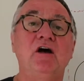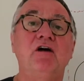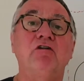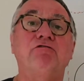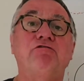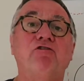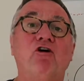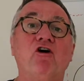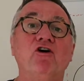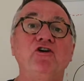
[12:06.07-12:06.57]

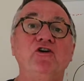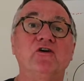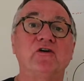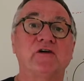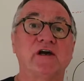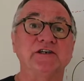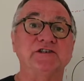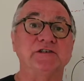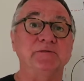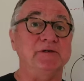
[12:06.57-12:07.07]
for your
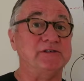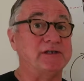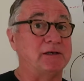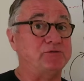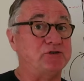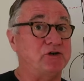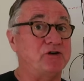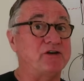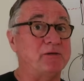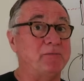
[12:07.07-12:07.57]
customers.
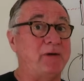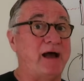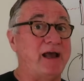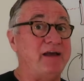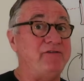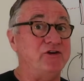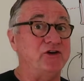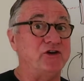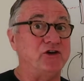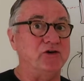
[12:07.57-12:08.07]
I'm talking about
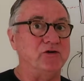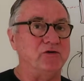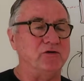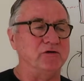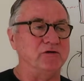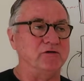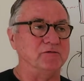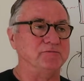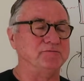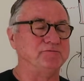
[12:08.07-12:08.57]
if you
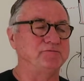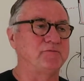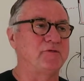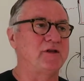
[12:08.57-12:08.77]
Google.